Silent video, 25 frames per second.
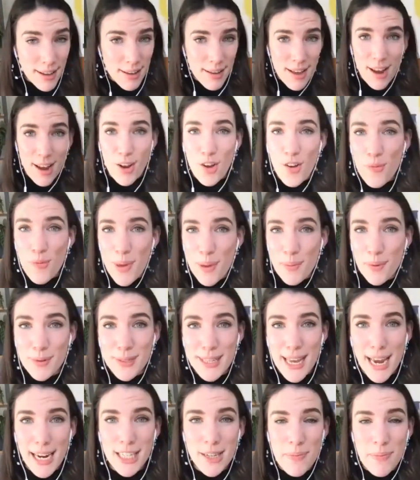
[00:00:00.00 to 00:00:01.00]
A lot of people
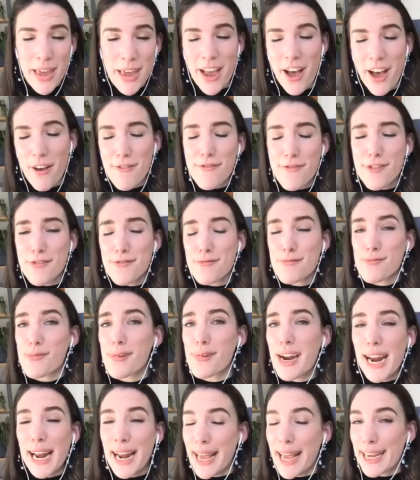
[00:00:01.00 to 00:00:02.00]
say to me, I feel
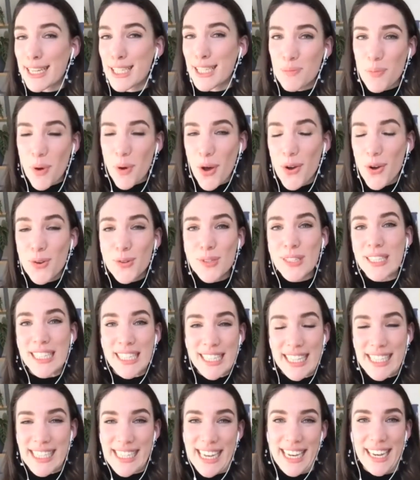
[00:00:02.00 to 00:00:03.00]
really exposed
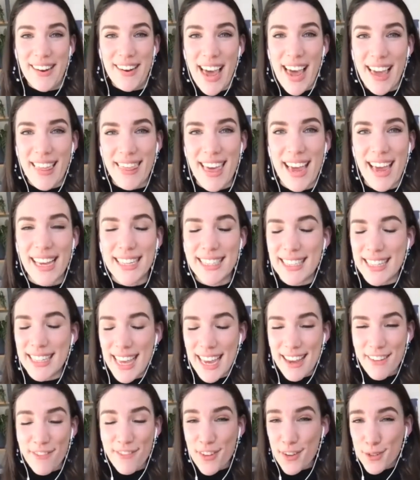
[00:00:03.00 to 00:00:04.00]
sitting like this.
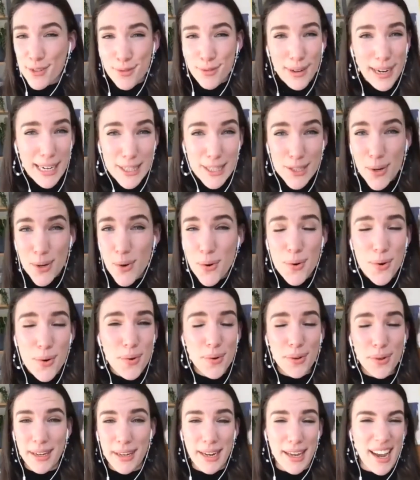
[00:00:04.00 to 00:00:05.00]
It feels really tall
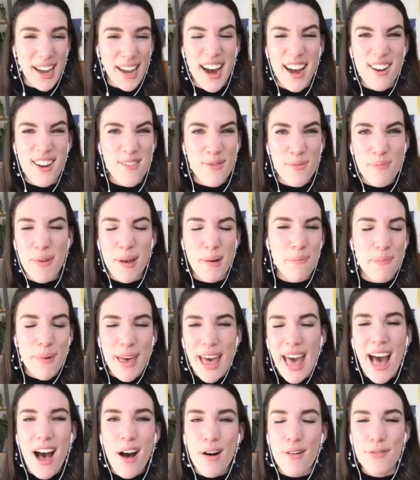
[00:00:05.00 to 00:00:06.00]
and we're kind of a bit
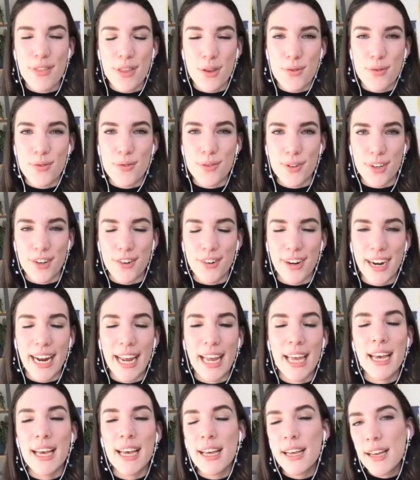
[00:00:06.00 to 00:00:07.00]
out of the ordinary.
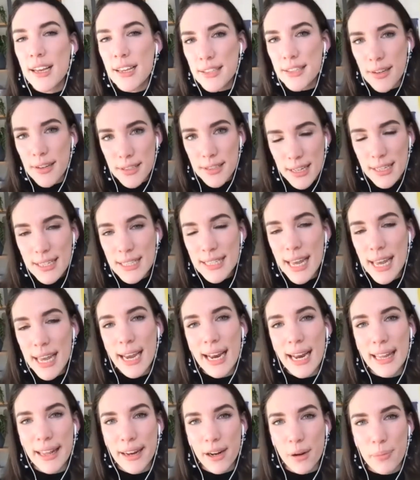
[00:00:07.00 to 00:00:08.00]
So it does take a
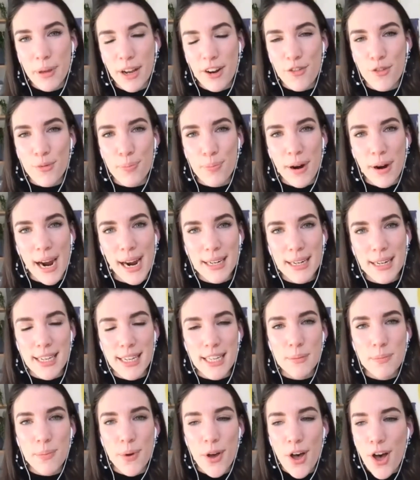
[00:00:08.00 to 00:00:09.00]
little bit of practice,
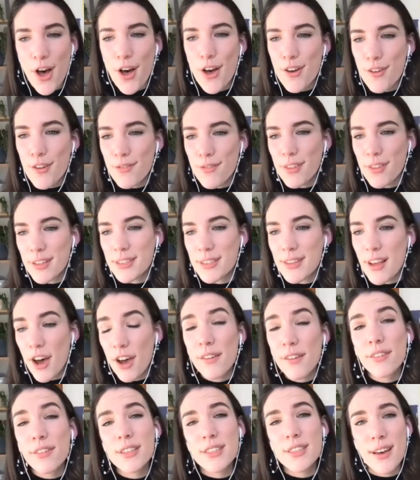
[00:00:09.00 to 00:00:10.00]
but over,
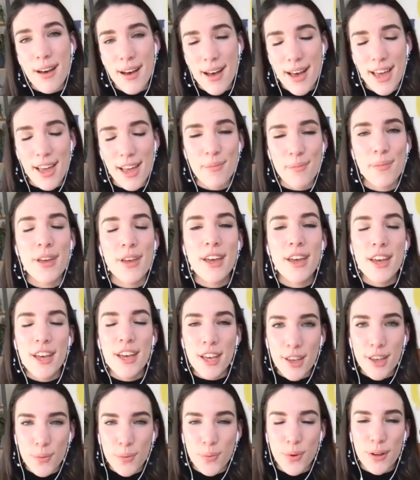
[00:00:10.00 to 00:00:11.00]
over time,
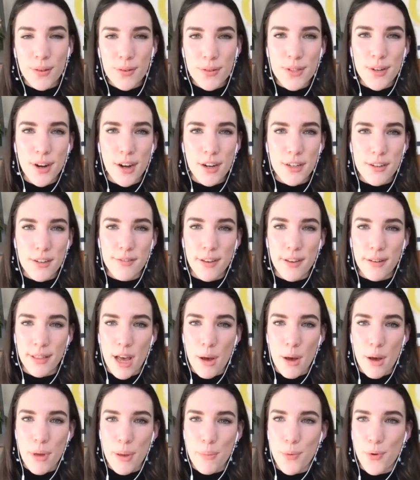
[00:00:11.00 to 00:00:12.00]
you will start to feel that
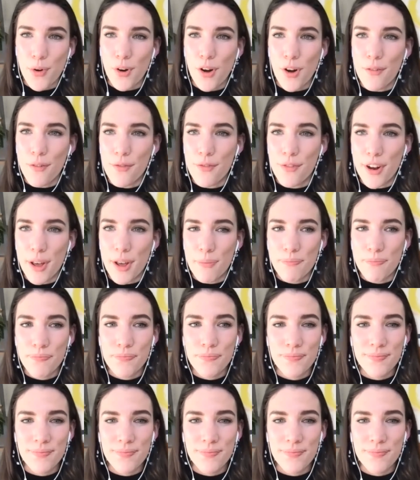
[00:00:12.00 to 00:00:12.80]
bit more confident.